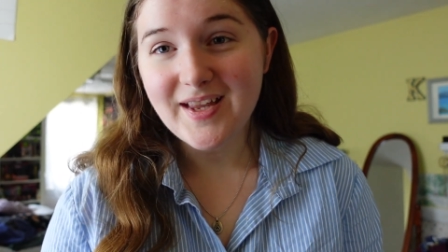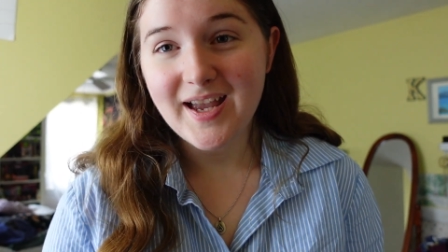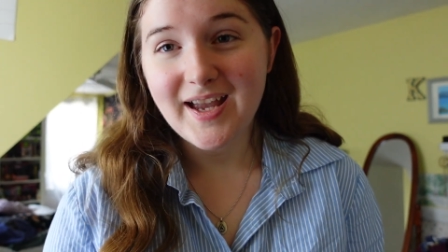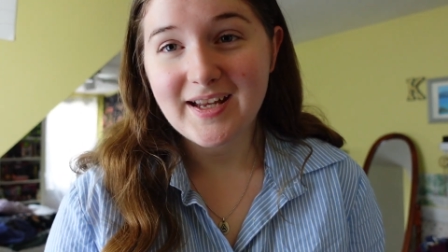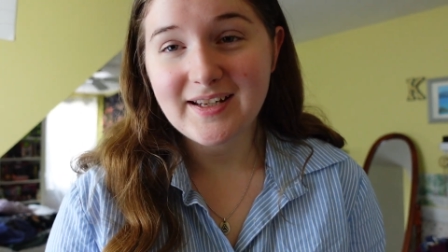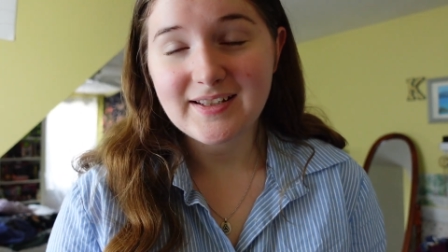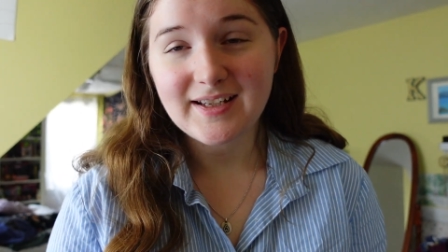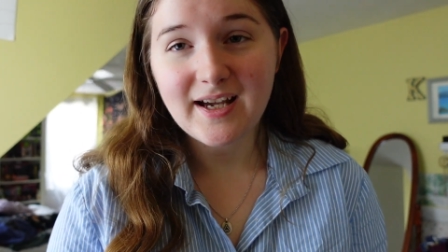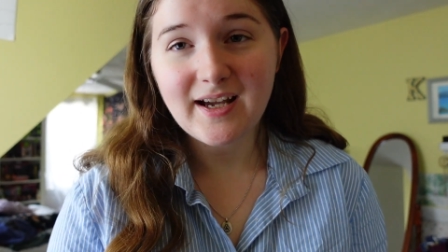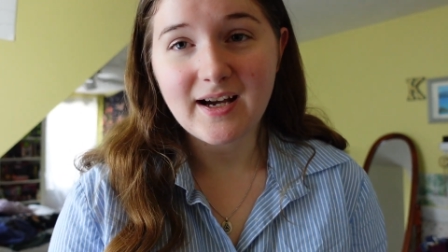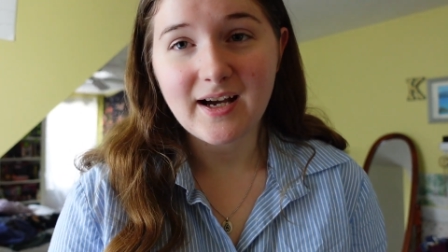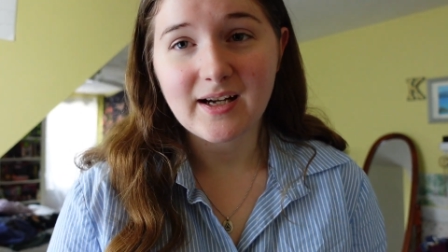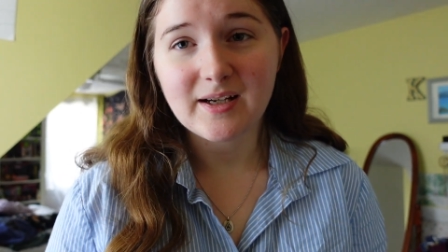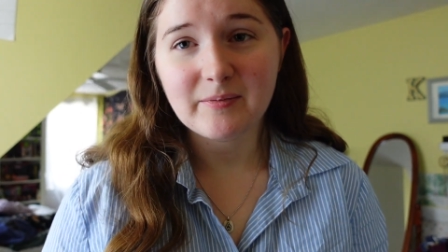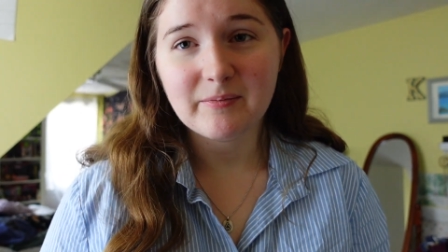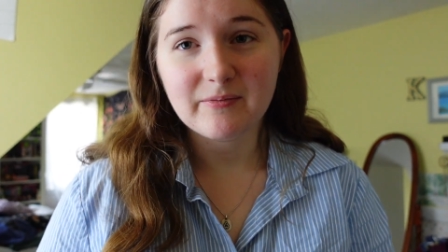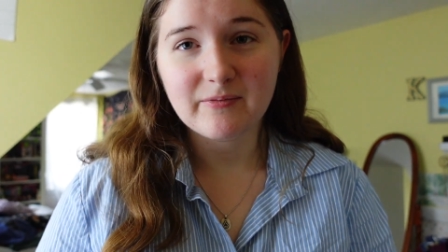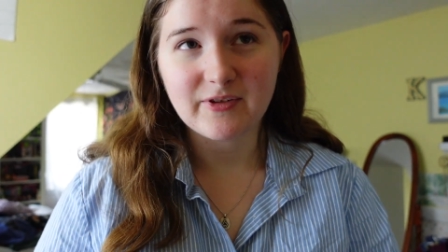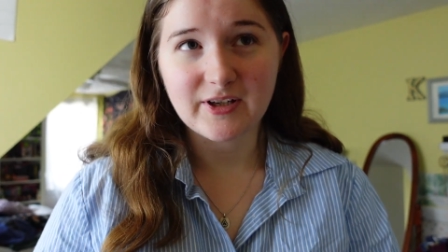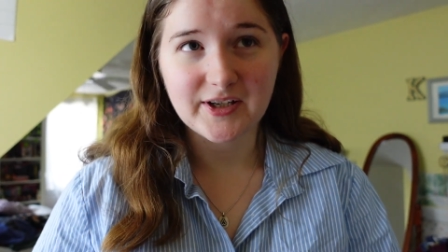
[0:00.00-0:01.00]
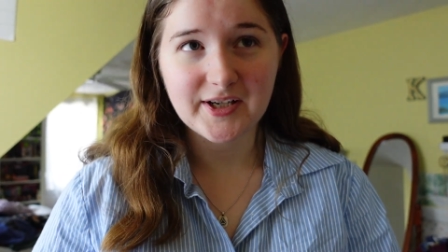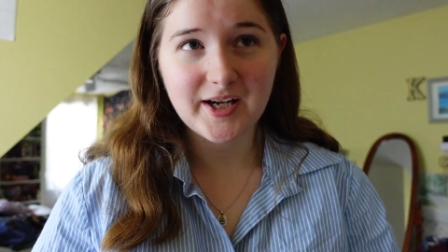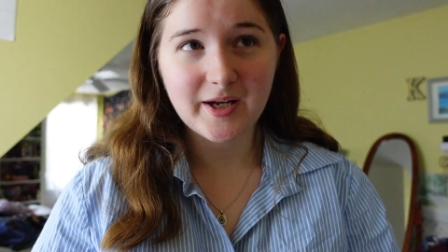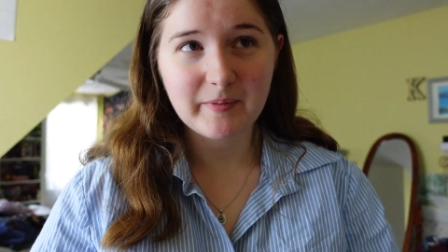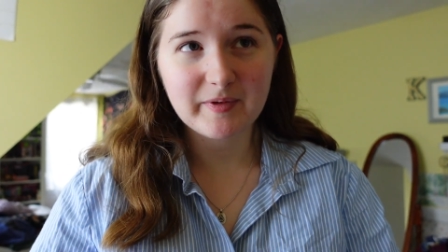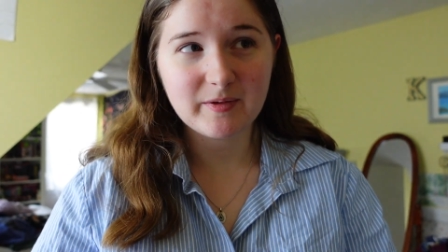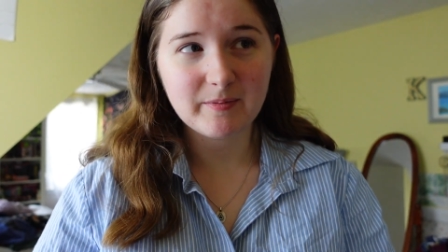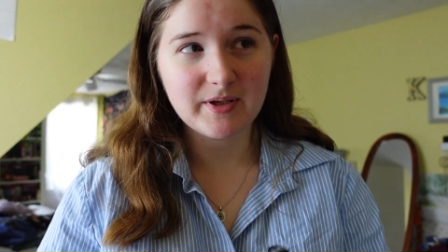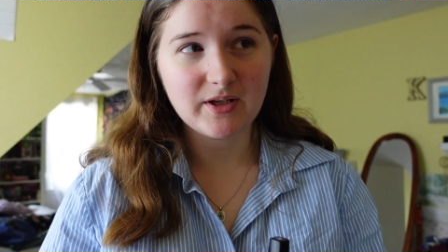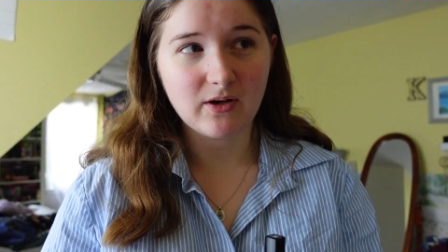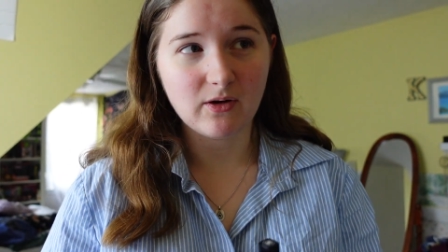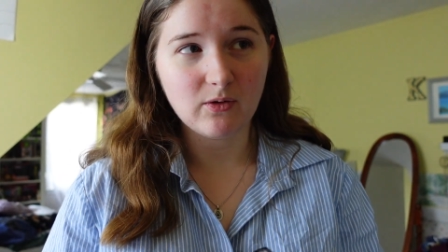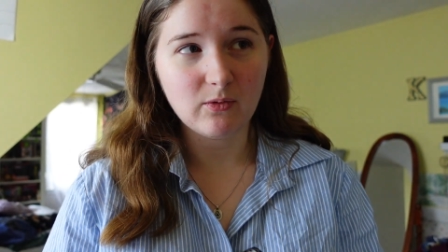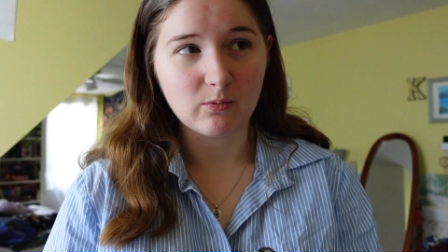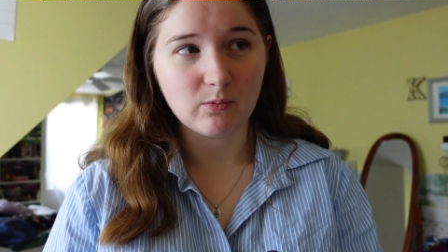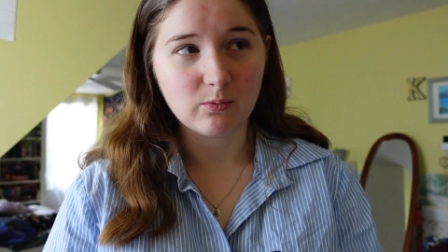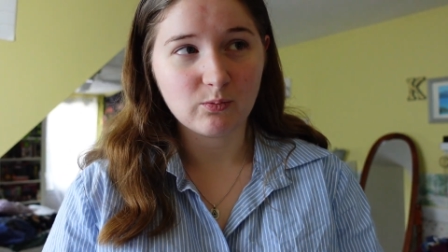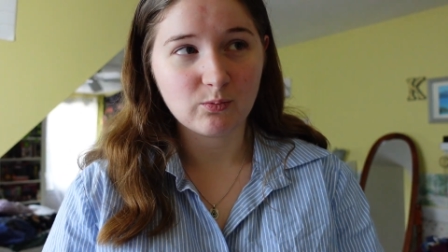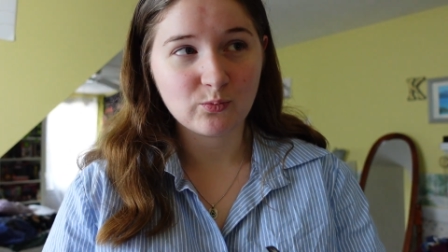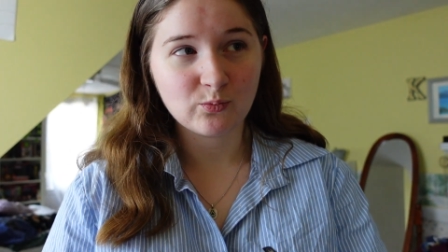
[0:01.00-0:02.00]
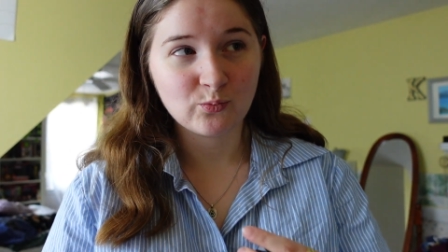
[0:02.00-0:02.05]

and yeah, I'm very happy to be home.